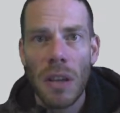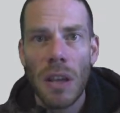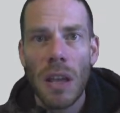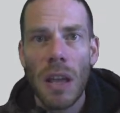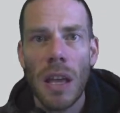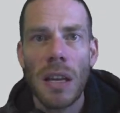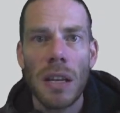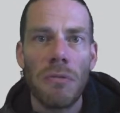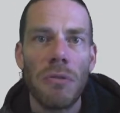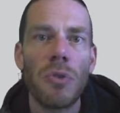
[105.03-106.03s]
And
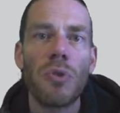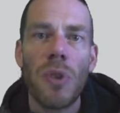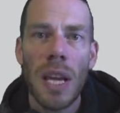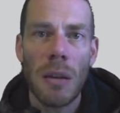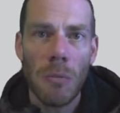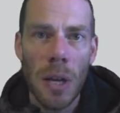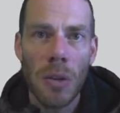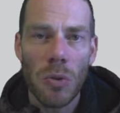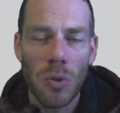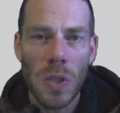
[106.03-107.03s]
if you drag a
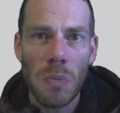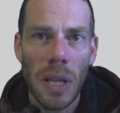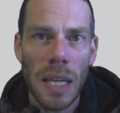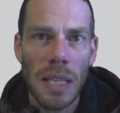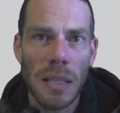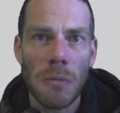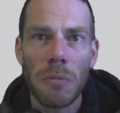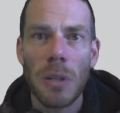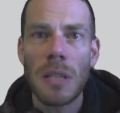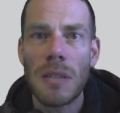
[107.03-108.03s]
window to this place, it
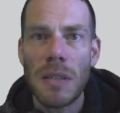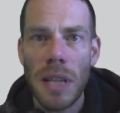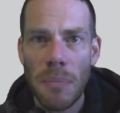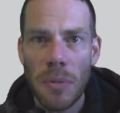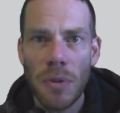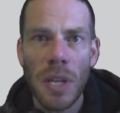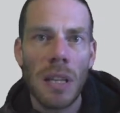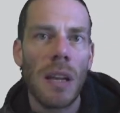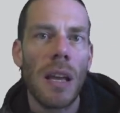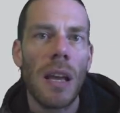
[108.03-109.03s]
will snap to
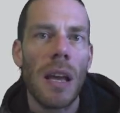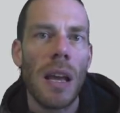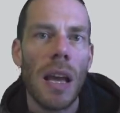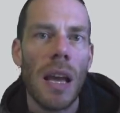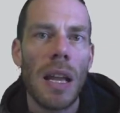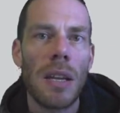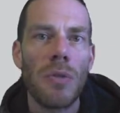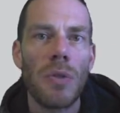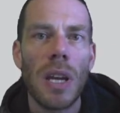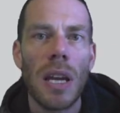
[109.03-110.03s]
it and
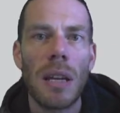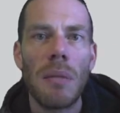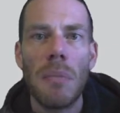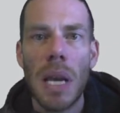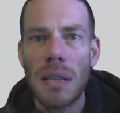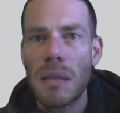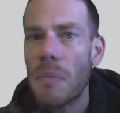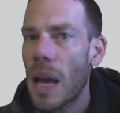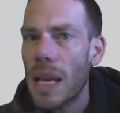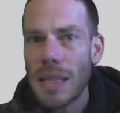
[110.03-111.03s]
you can
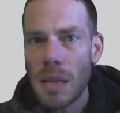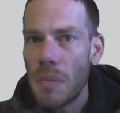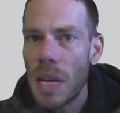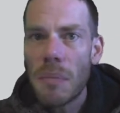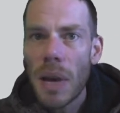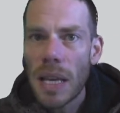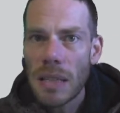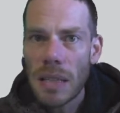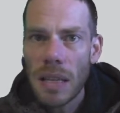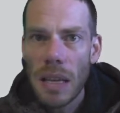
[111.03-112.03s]
maximize and minimize
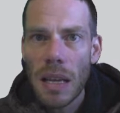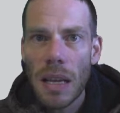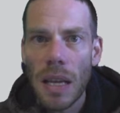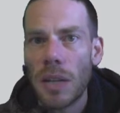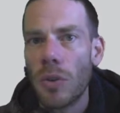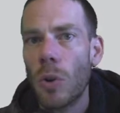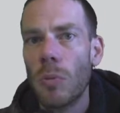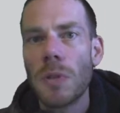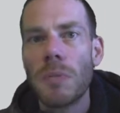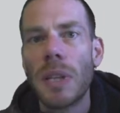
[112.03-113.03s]
it, and it
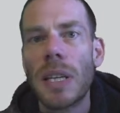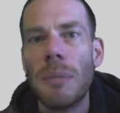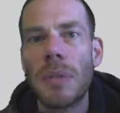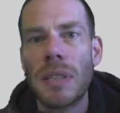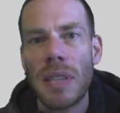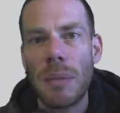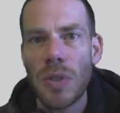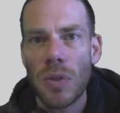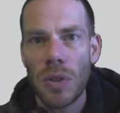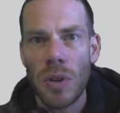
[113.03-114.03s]
always will keep the same
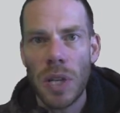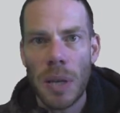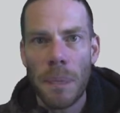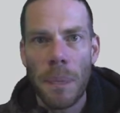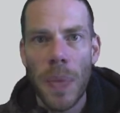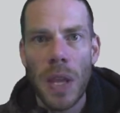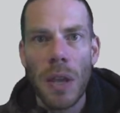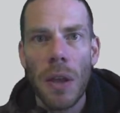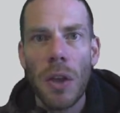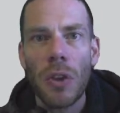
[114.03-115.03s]
sort order.
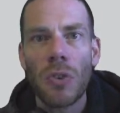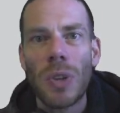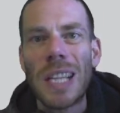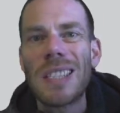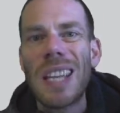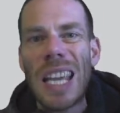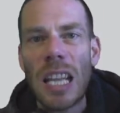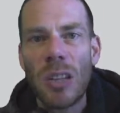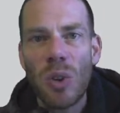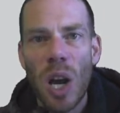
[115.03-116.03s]
So let's take a
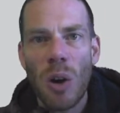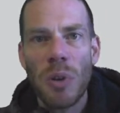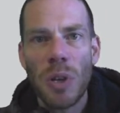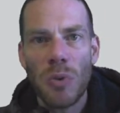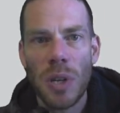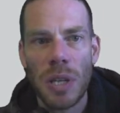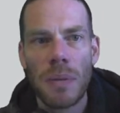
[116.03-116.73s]
look how we do it.